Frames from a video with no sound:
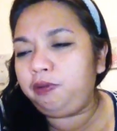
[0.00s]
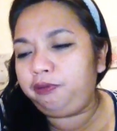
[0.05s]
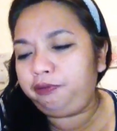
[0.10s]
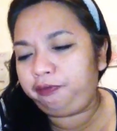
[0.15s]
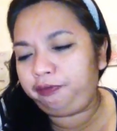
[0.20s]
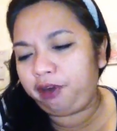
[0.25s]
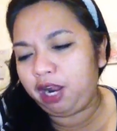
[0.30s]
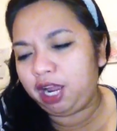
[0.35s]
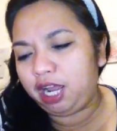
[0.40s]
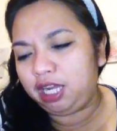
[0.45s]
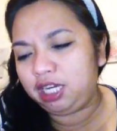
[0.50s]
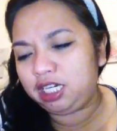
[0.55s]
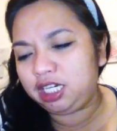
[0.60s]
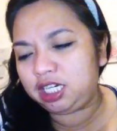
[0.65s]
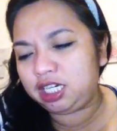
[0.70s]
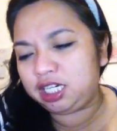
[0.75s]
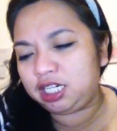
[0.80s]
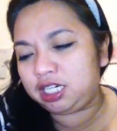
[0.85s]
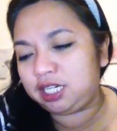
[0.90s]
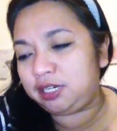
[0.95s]

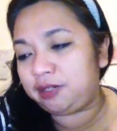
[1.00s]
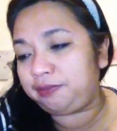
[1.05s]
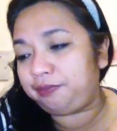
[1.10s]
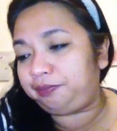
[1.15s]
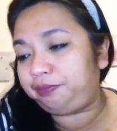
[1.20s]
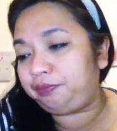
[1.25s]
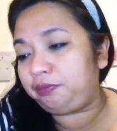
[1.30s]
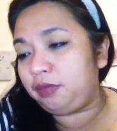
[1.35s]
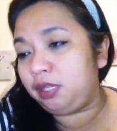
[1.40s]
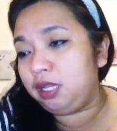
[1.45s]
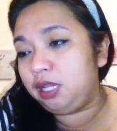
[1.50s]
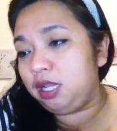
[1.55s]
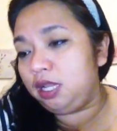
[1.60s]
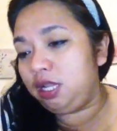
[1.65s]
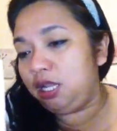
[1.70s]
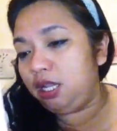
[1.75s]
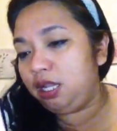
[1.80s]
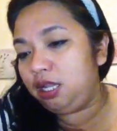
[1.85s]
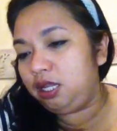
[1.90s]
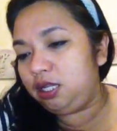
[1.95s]
Fresh.
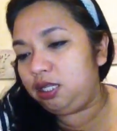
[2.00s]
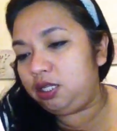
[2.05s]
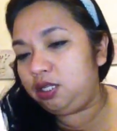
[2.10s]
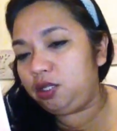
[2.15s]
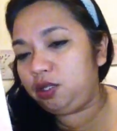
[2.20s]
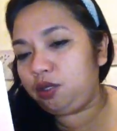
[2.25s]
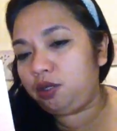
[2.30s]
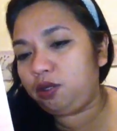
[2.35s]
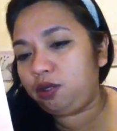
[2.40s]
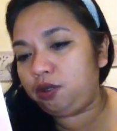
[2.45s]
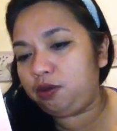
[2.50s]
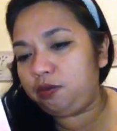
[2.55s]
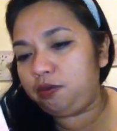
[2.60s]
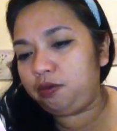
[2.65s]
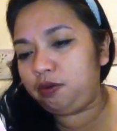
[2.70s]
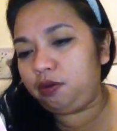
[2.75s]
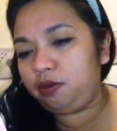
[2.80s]
So,